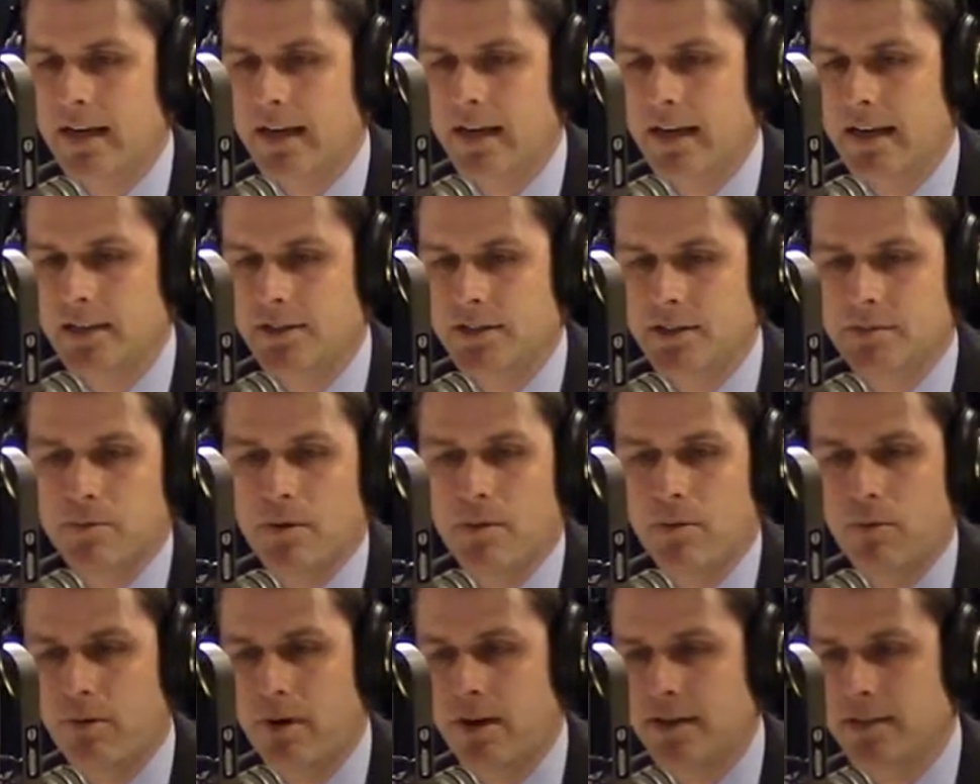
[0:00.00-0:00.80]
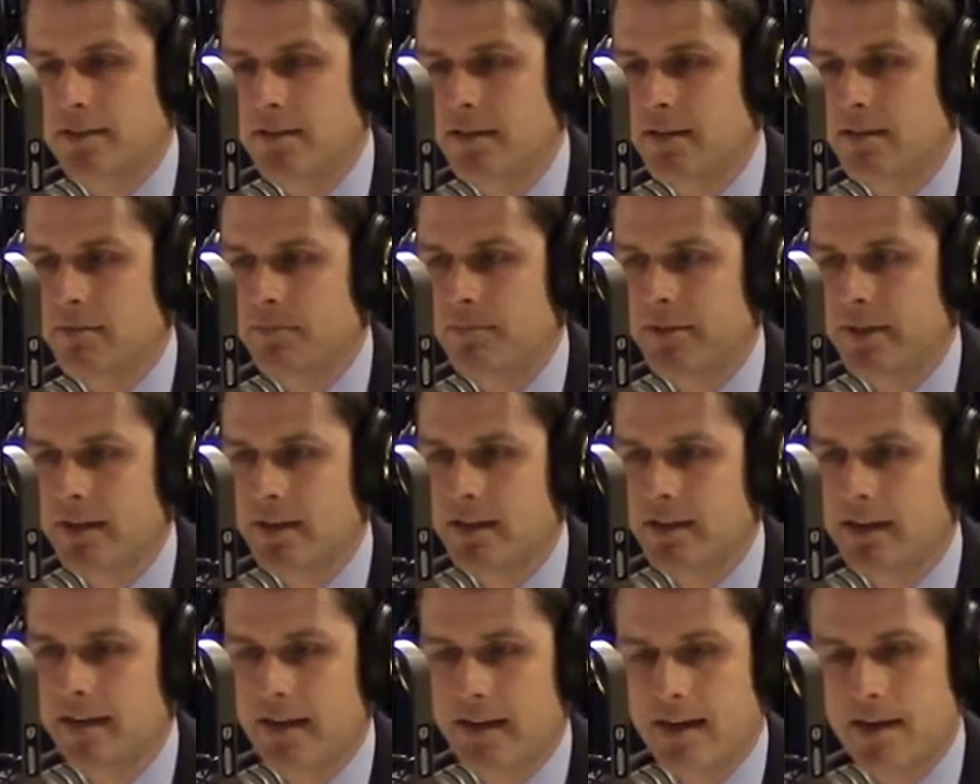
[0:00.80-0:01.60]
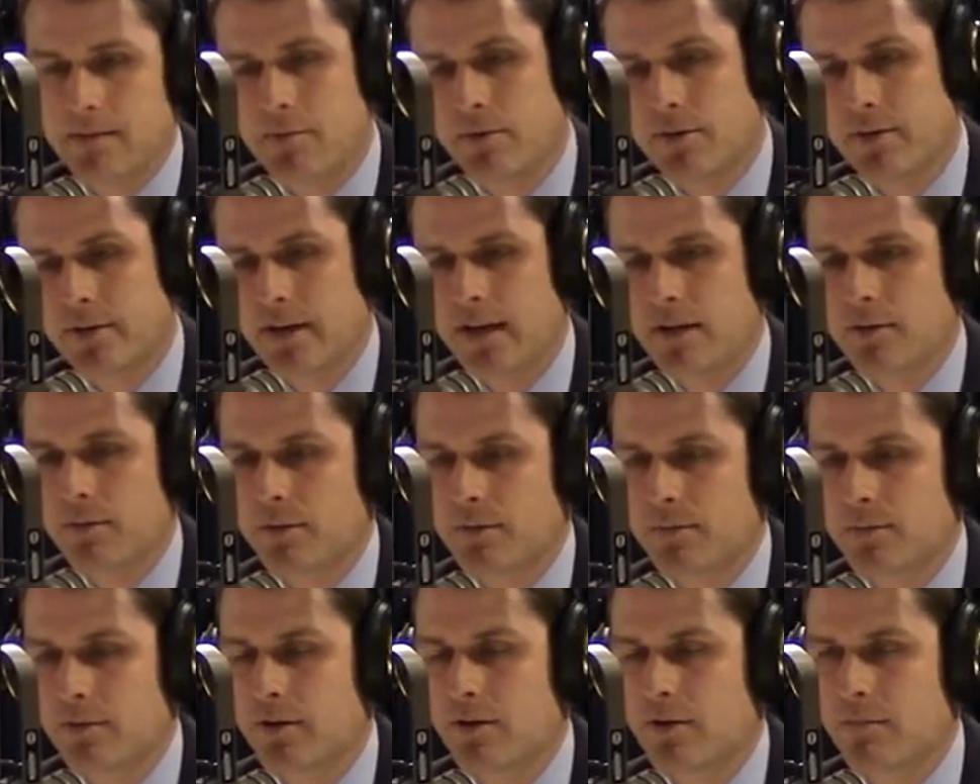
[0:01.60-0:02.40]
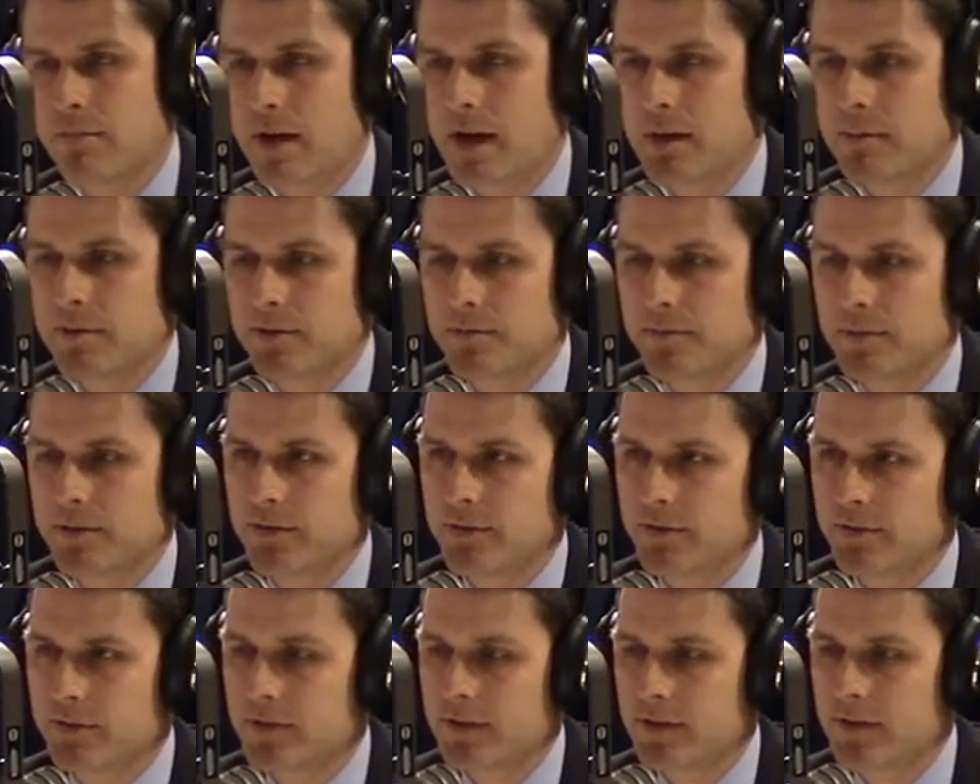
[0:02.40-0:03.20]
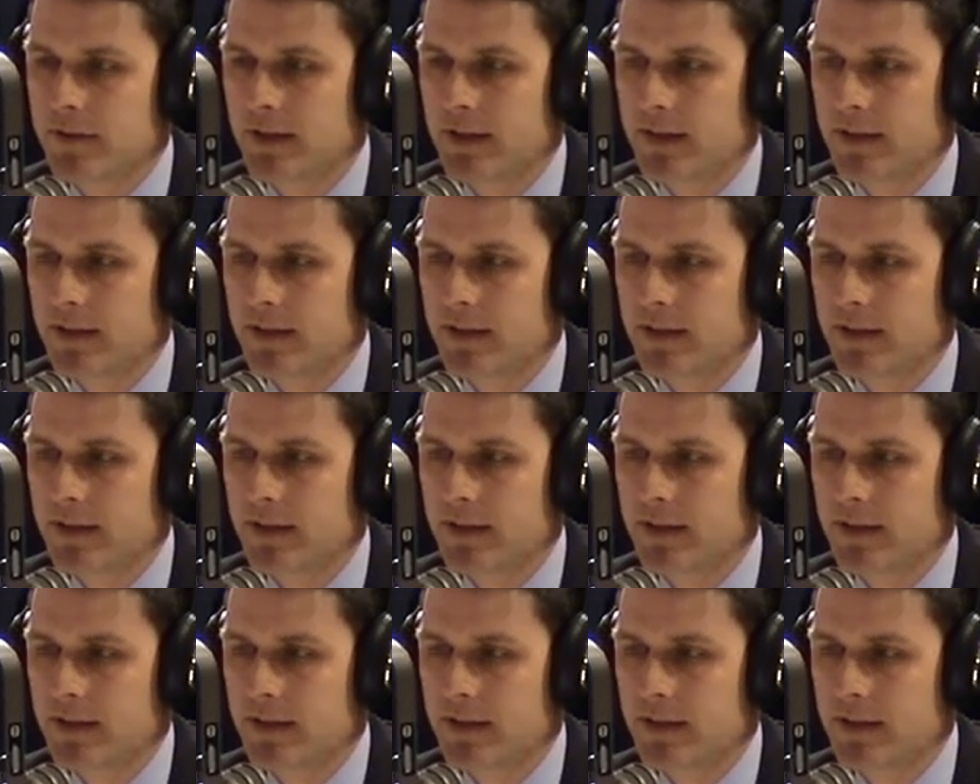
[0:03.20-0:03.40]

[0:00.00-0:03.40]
And Jim Oberweis said in the beginning, "Hey, I'm okay with what Obama's been doing."